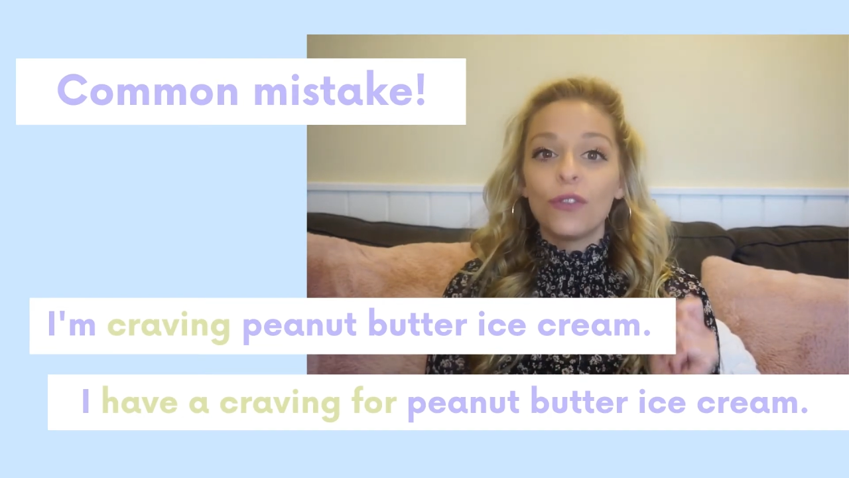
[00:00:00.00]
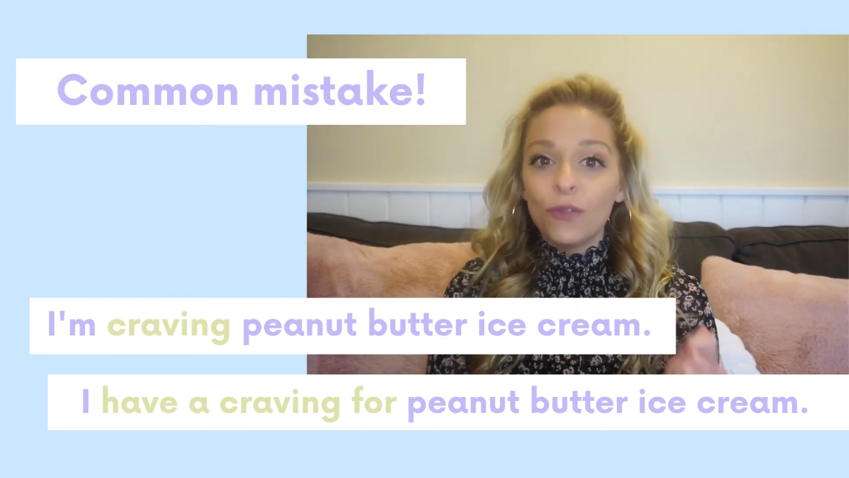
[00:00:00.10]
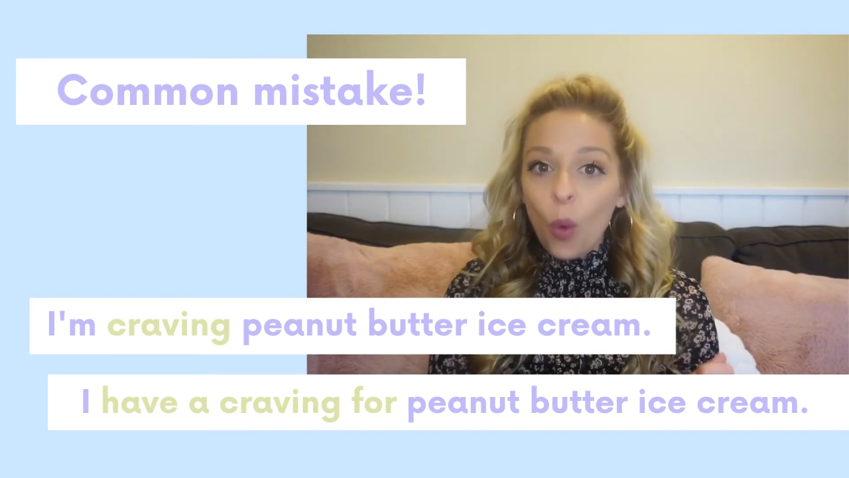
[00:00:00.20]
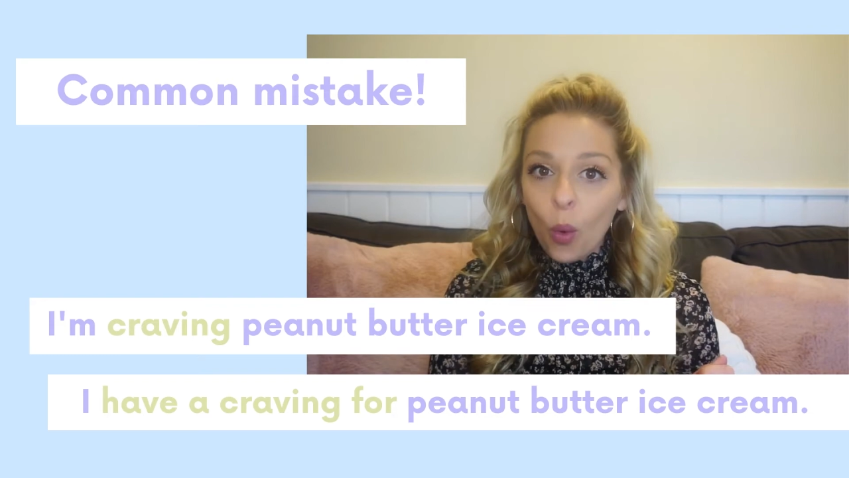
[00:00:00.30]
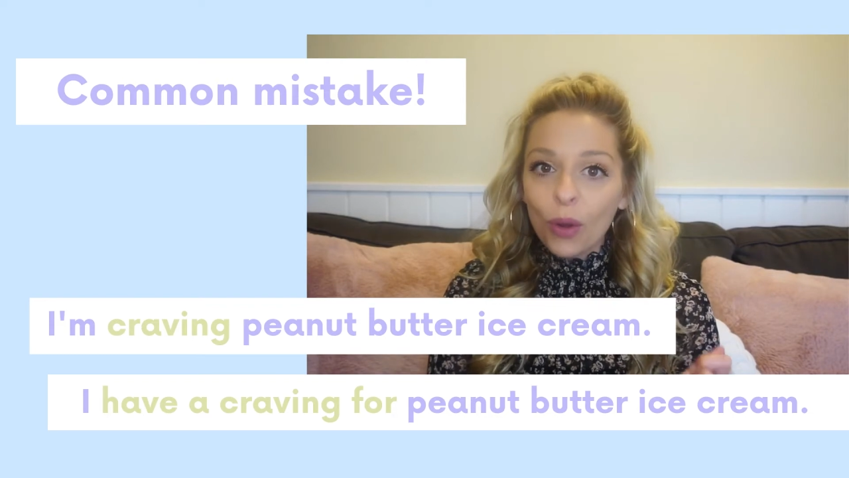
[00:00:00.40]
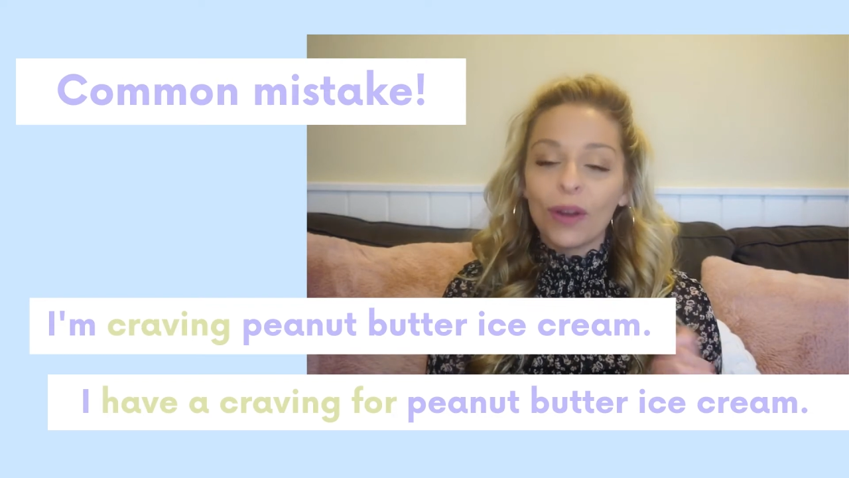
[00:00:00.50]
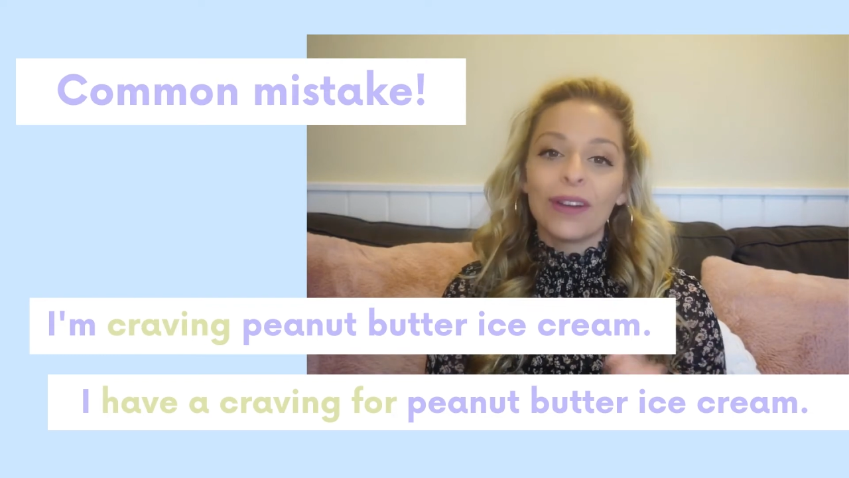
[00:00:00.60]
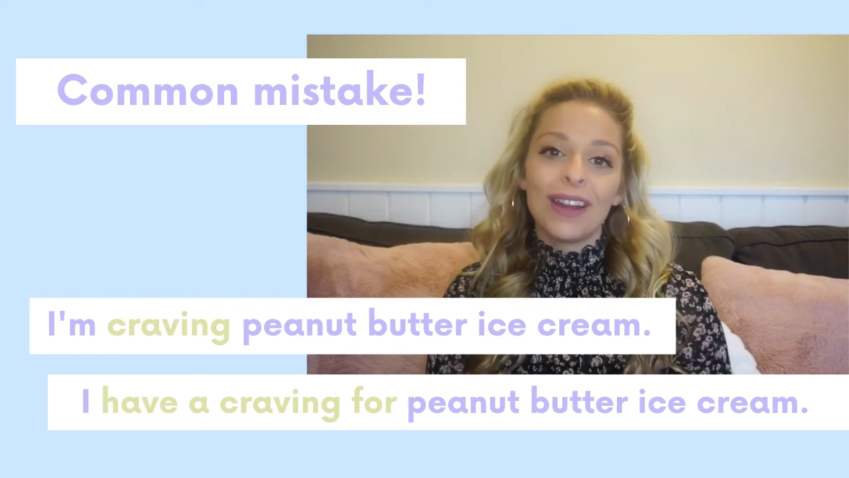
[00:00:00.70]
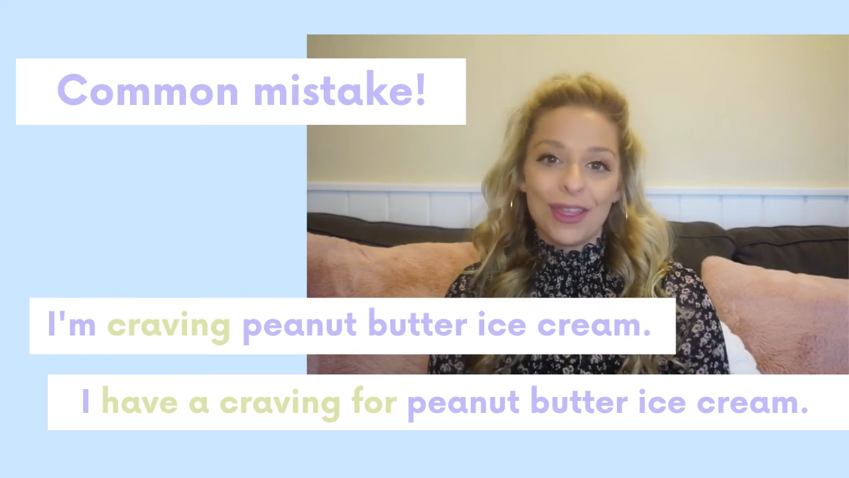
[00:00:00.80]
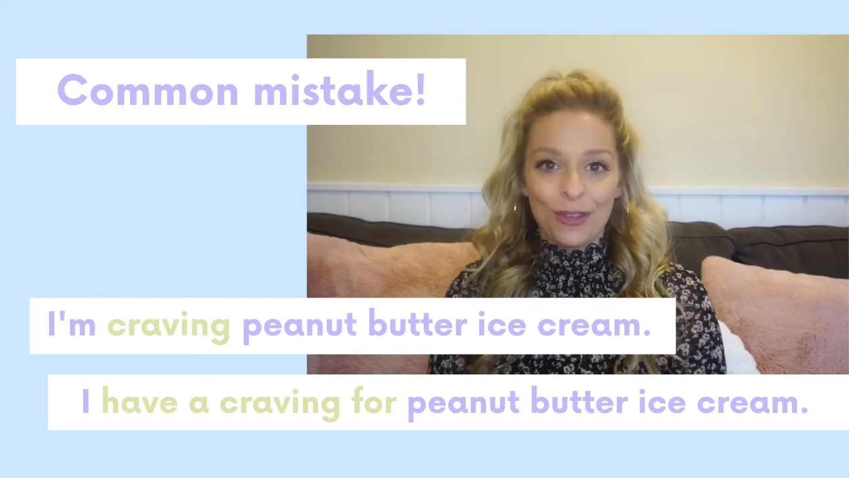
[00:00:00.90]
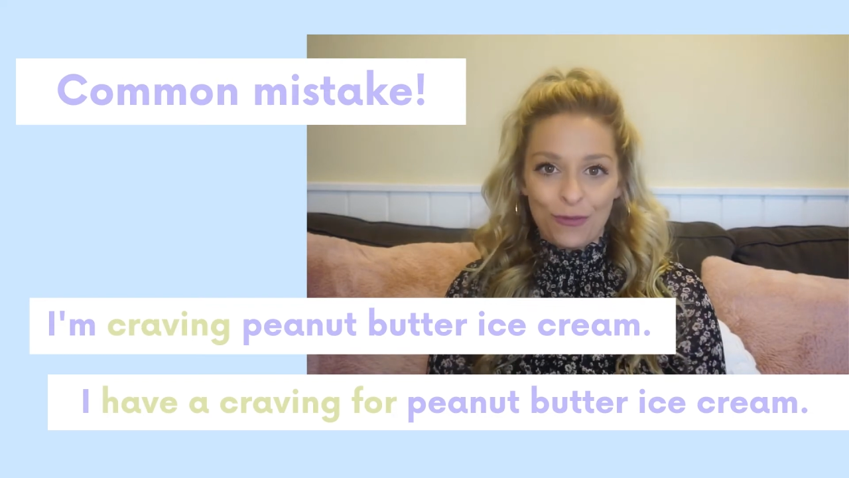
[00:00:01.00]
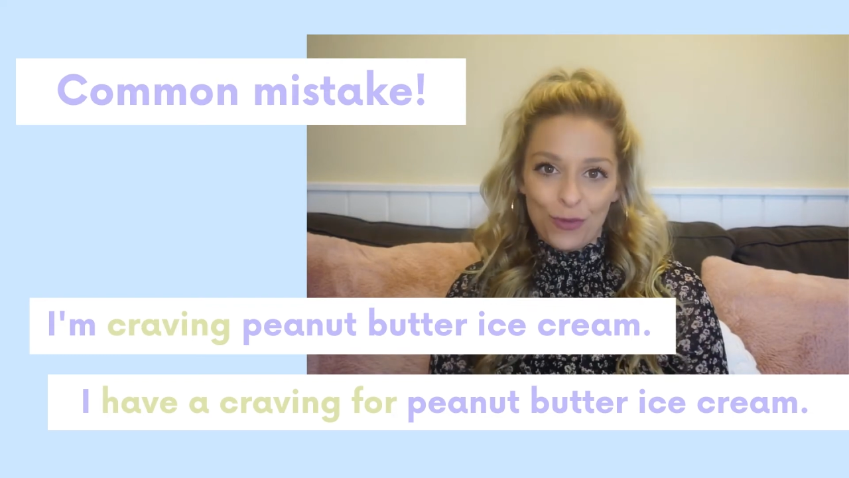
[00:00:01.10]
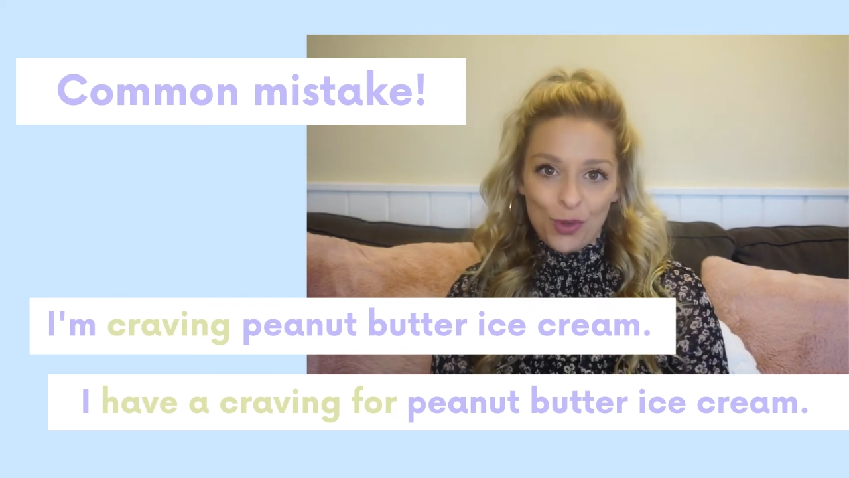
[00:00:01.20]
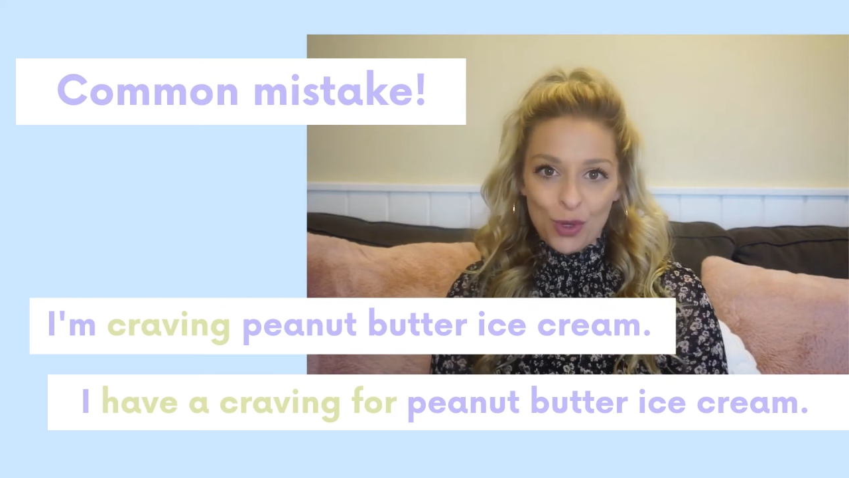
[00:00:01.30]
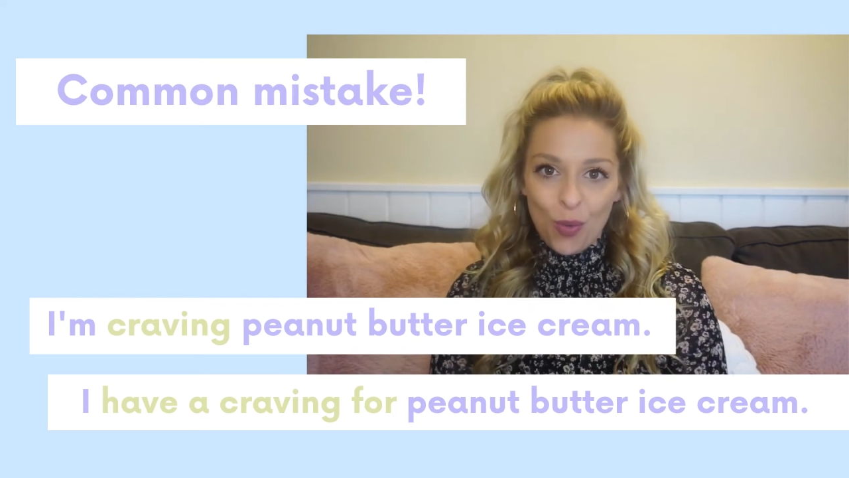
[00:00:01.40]
for the
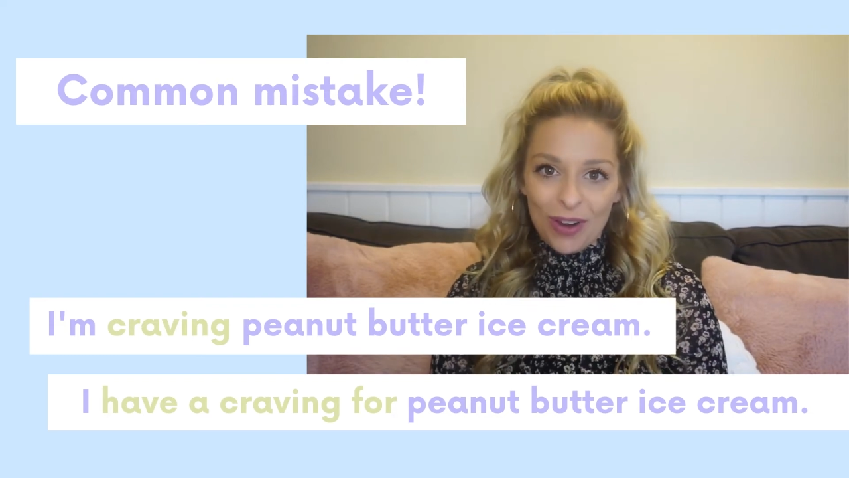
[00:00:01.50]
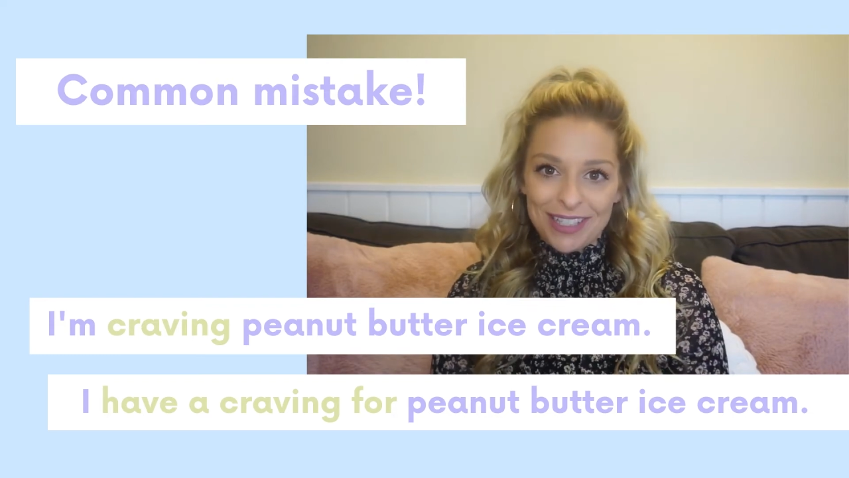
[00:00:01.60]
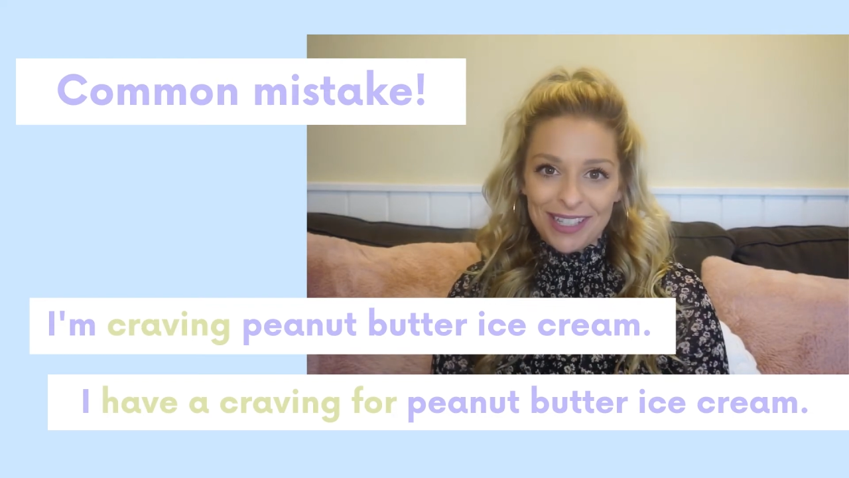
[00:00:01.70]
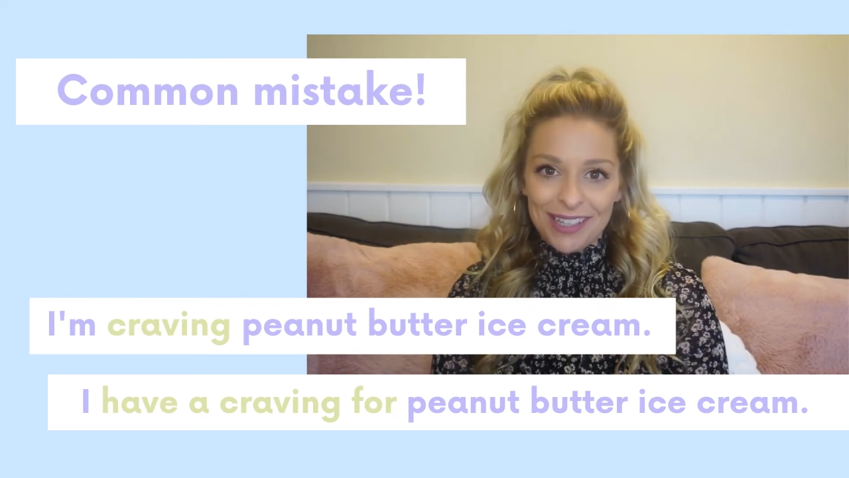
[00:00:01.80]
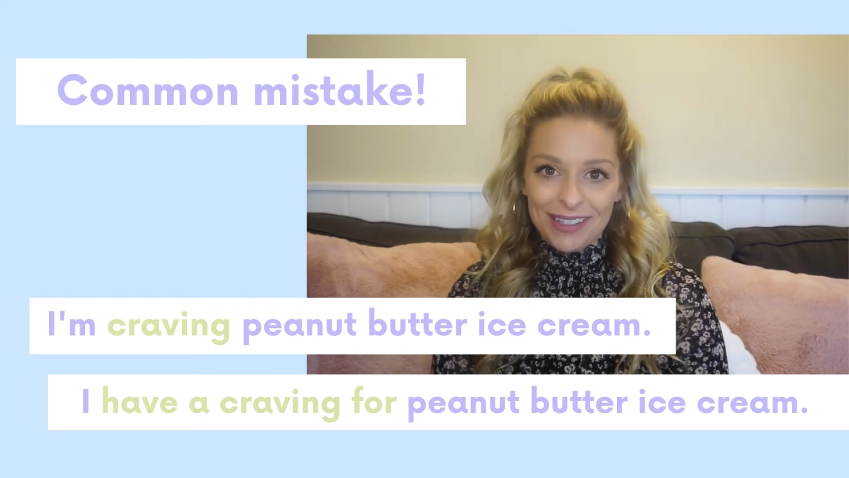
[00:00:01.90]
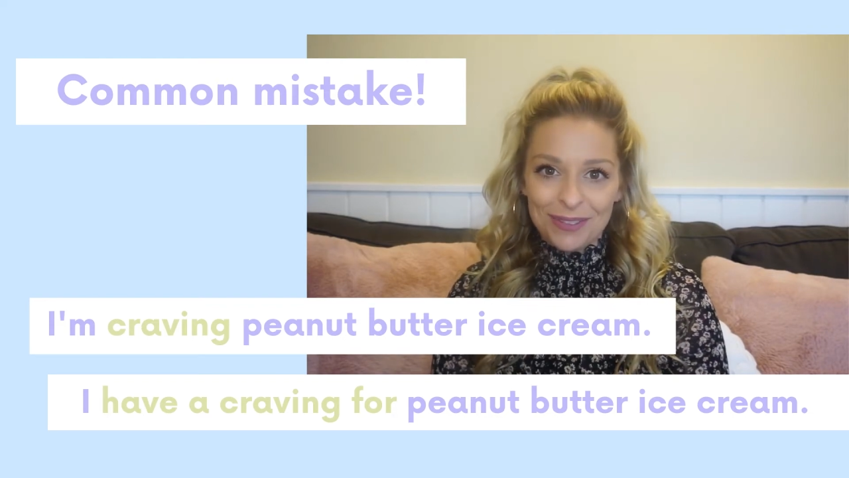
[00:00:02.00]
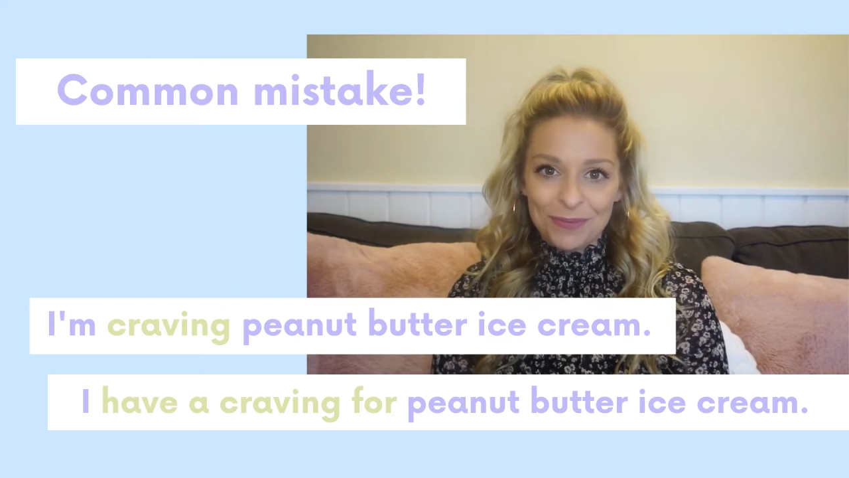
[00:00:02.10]
food you want to eat.